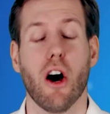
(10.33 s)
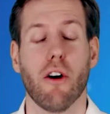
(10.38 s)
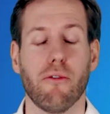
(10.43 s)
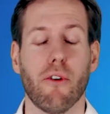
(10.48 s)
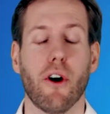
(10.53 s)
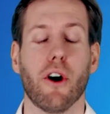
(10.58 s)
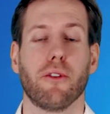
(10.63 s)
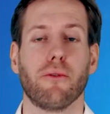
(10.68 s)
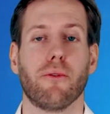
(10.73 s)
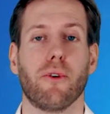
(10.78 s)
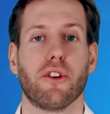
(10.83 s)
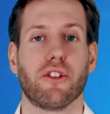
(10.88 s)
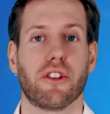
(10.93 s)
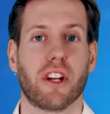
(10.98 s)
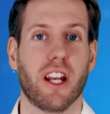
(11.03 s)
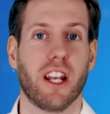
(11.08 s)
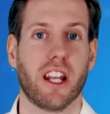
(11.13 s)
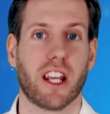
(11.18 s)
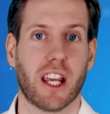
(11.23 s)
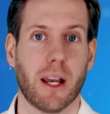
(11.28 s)
Fast Four
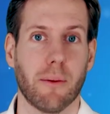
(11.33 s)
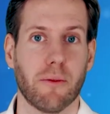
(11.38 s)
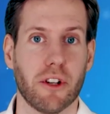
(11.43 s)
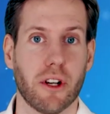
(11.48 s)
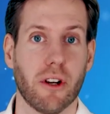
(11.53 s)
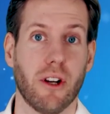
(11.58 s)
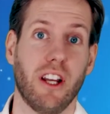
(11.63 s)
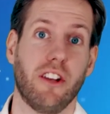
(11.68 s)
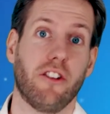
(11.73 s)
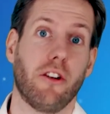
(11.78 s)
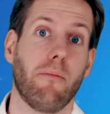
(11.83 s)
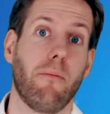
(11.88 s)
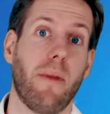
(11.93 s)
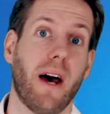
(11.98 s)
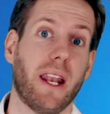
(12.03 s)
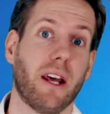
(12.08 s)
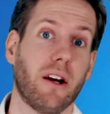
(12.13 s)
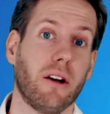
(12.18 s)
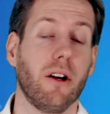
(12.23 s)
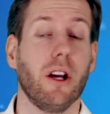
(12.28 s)
Scan and Capture is a
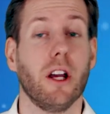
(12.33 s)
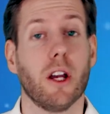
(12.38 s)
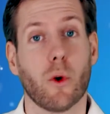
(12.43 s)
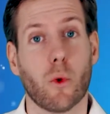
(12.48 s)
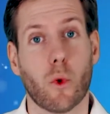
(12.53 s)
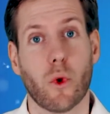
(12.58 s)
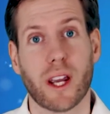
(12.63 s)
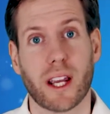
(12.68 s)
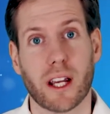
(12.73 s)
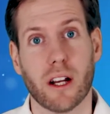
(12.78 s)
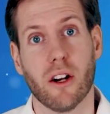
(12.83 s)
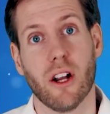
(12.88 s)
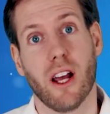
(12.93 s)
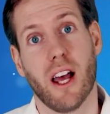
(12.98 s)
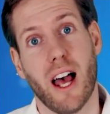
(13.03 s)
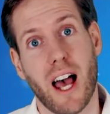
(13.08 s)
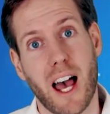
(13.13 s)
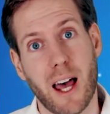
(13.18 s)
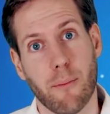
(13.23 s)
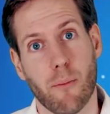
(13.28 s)
better, quicker
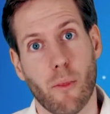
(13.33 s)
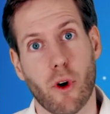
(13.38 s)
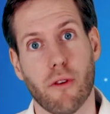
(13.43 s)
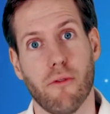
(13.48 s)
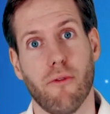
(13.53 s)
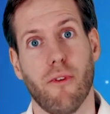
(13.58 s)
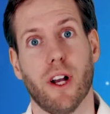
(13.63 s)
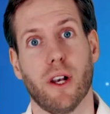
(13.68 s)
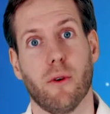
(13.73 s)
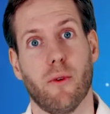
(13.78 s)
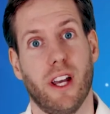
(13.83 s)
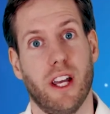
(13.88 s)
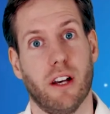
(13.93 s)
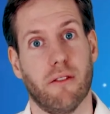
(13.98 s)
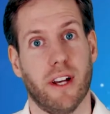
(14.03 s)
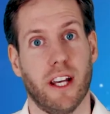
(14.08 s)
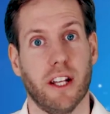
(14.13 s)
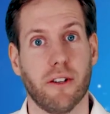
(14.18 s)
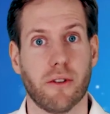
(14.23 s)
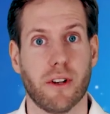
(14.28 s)
and more fun way of
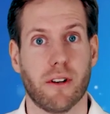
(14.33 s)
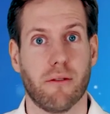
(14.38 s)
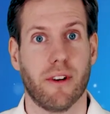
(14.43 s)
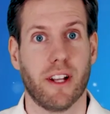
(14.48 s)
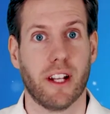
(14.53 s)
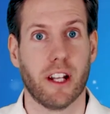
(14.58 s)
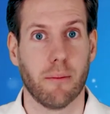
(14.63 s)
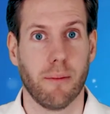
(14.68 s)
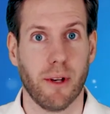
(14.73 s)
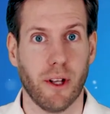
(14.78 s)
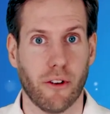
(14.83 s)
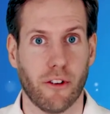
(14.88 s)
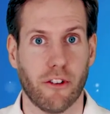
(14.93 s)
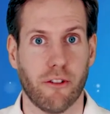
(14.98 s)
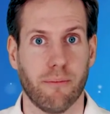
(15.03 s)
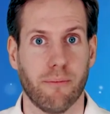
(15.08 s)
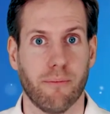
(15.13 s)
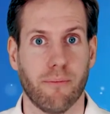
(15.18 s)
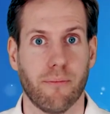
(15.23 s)
entering vendor bills.